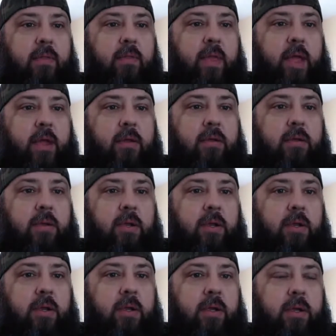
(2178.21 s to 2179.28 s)
That
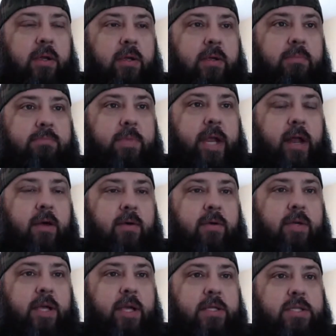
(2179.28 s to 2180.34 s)

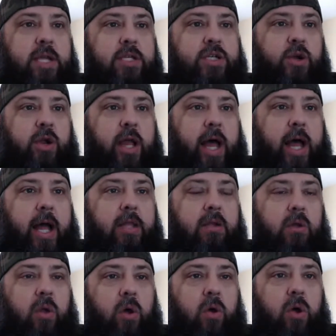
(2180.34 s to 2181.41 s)
it's easier to hide the
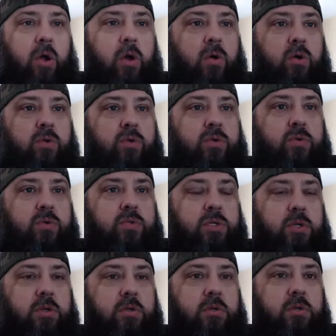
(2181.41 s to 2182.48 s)
logos
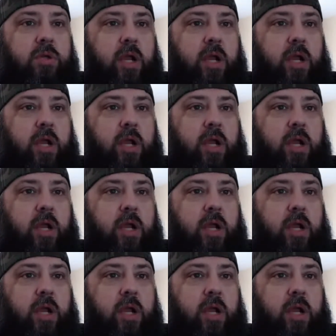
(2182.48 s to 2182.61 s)
and